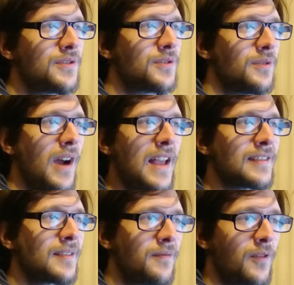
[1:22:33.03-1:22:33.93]
to
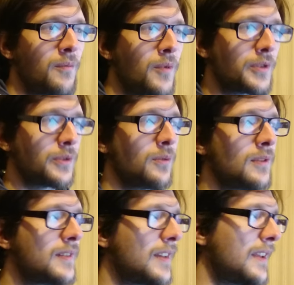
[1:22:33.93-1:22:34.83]
ask for more
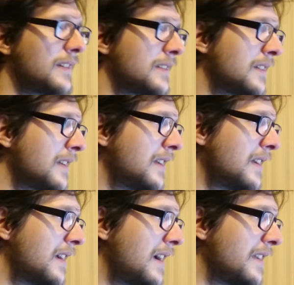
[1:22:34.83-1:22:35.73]
tools and
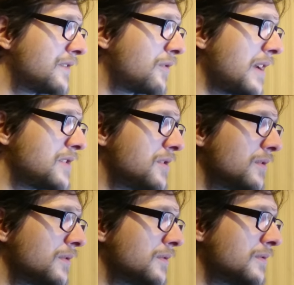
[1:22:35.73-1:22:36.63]
and try
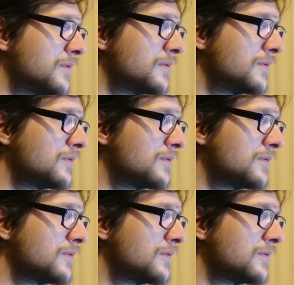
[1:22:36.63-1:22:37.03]
to